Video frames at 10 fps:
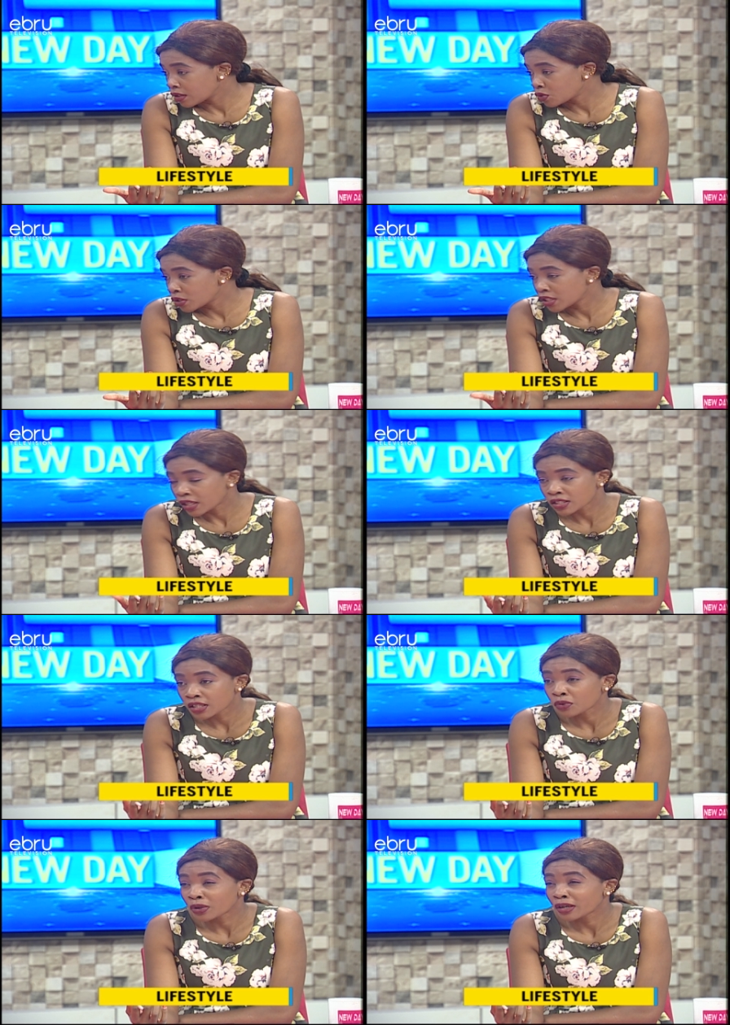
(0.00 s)

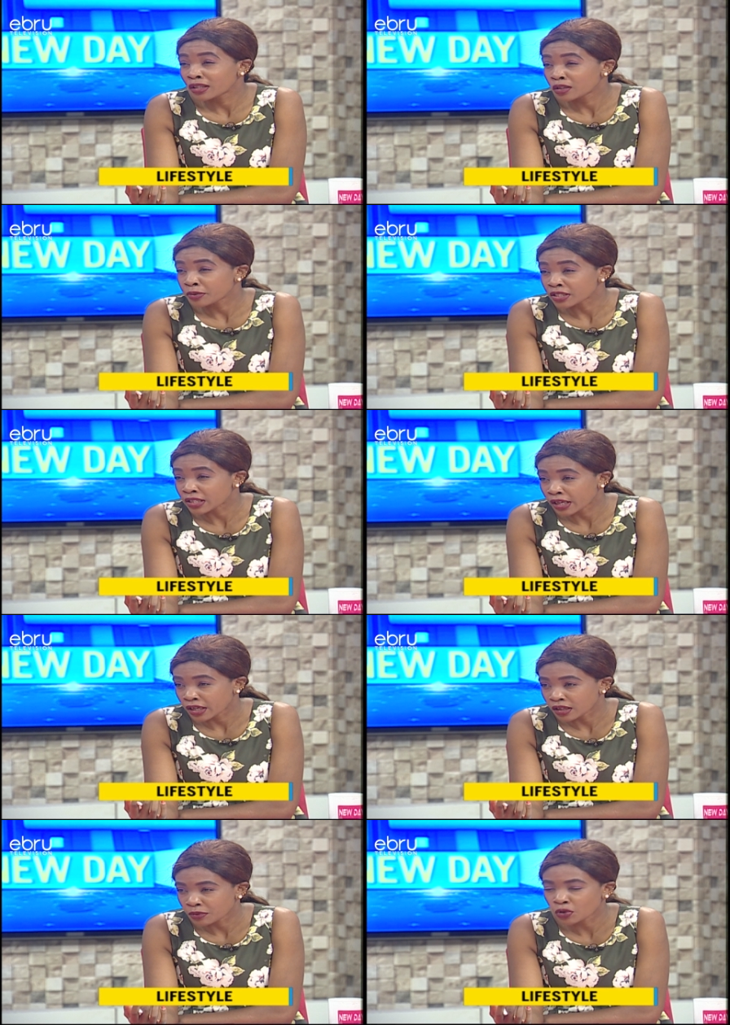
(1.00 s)
2019 and we're a little bit
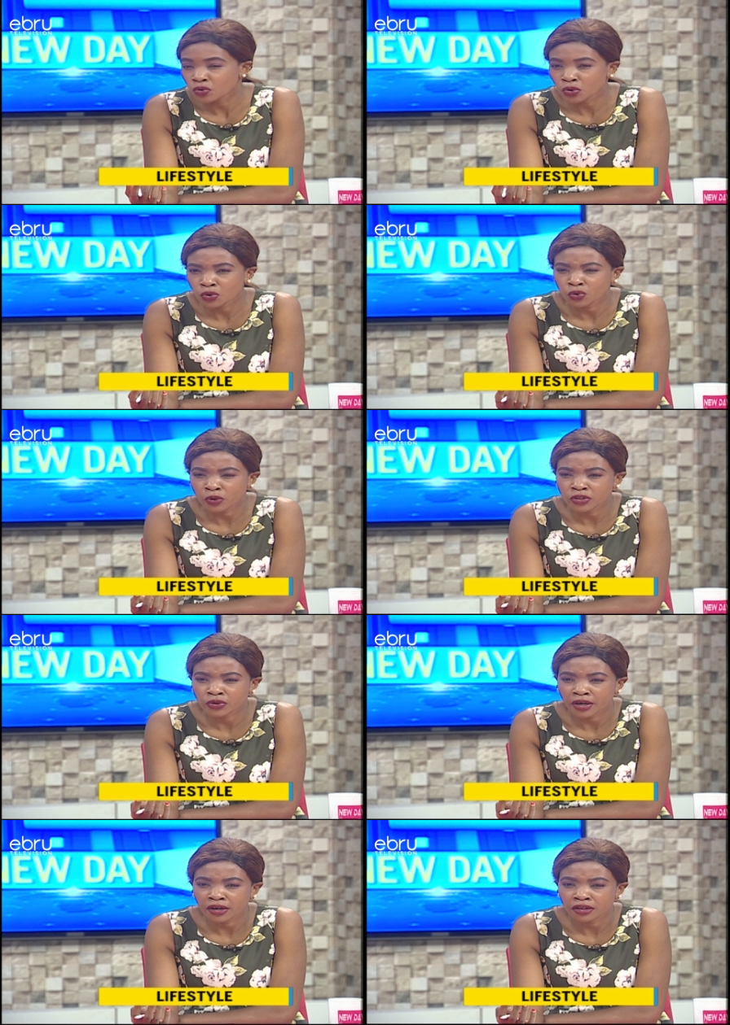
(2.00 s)
scared because we do not want to
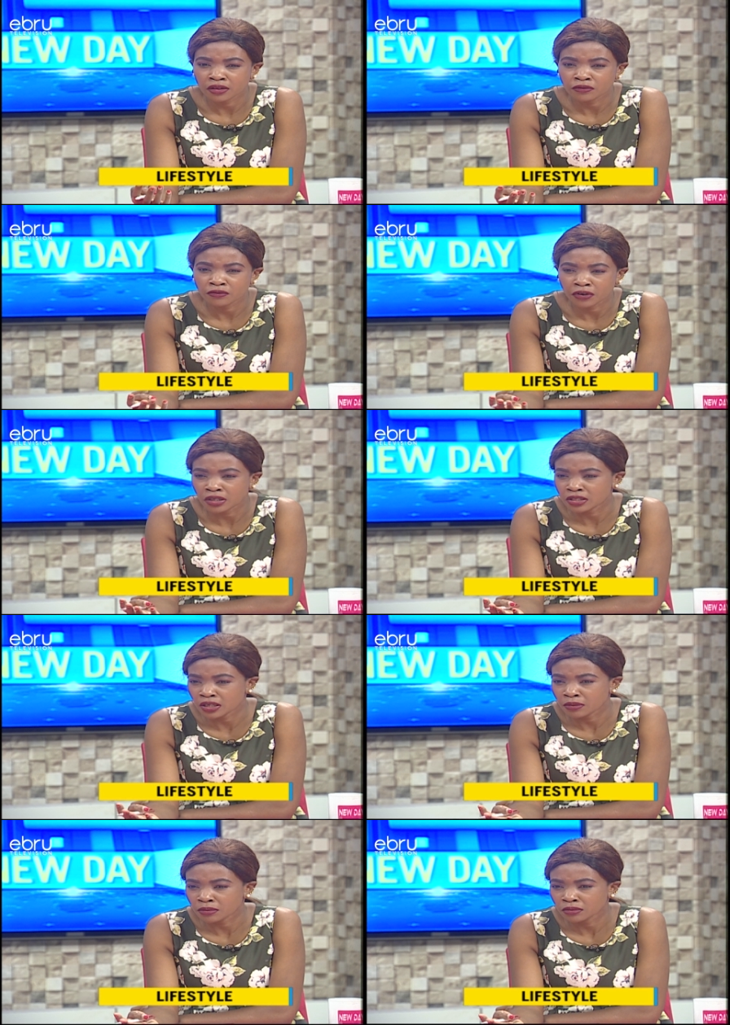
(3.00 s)
carry the very
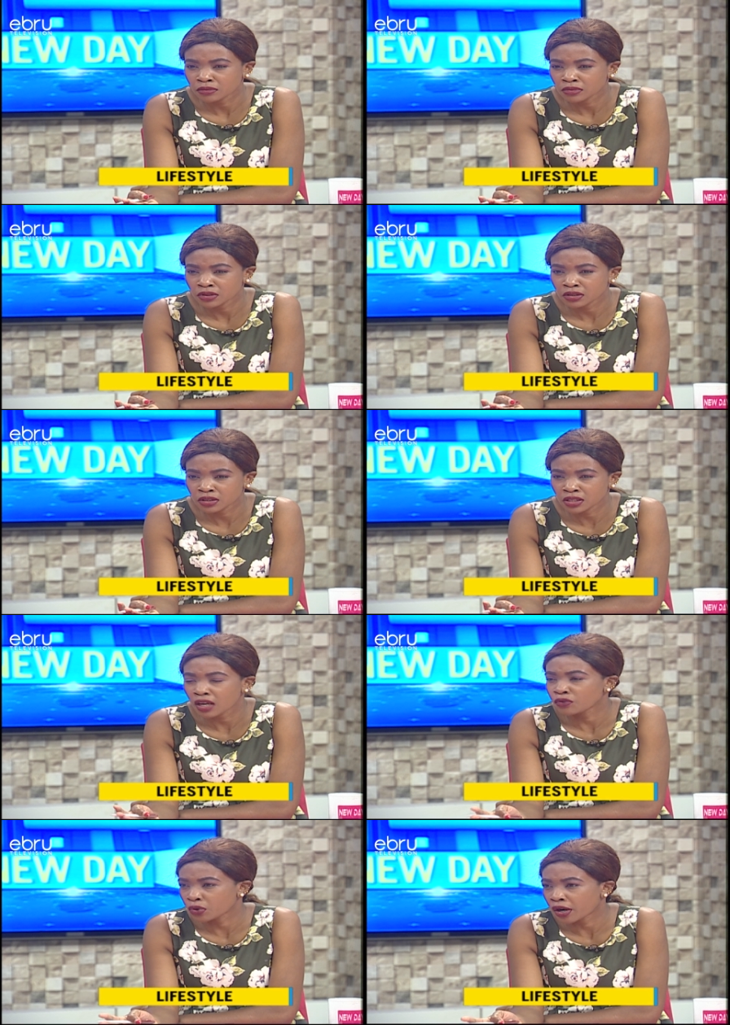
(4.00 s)
same
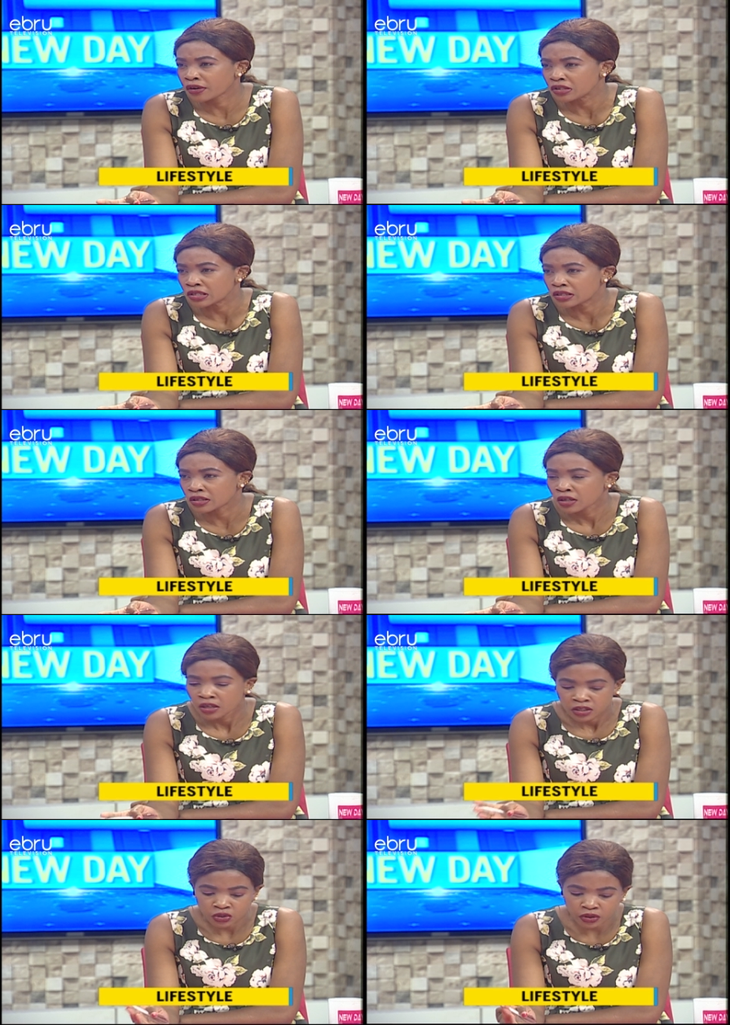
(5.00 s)
tough occurrences
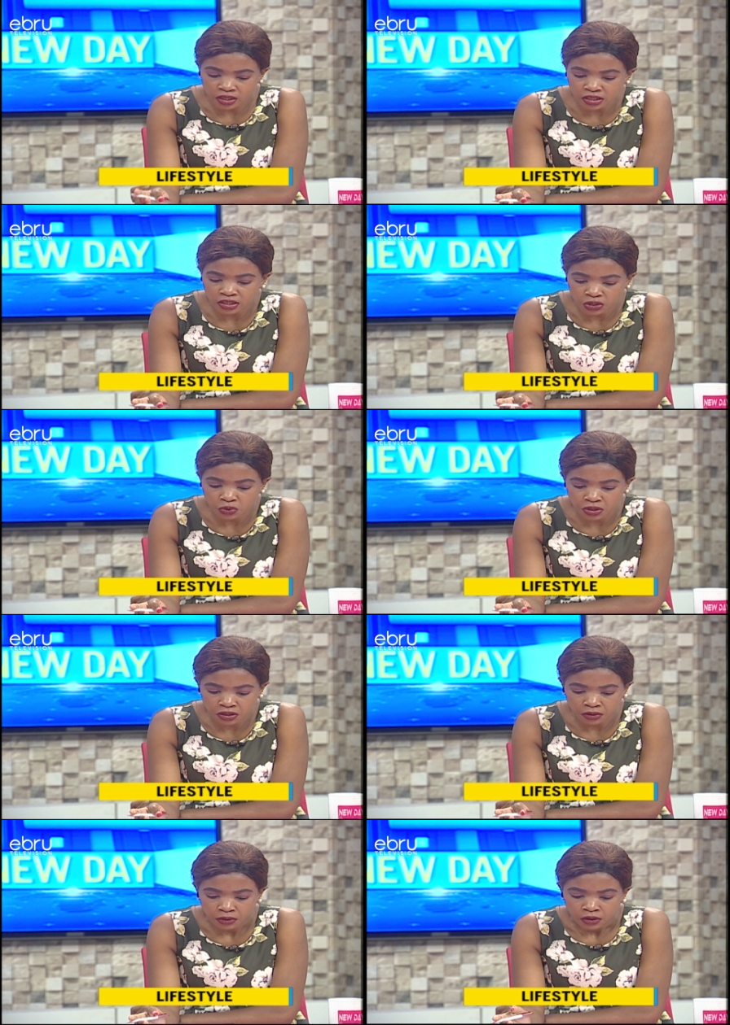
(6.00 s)
to this new
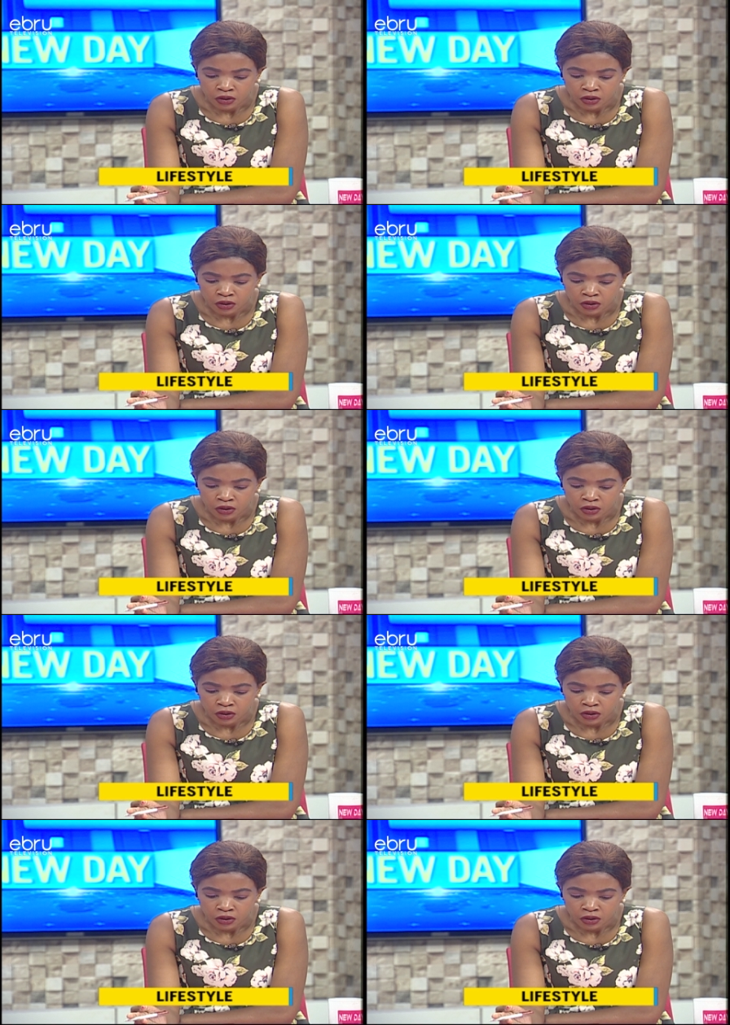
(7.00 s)
year.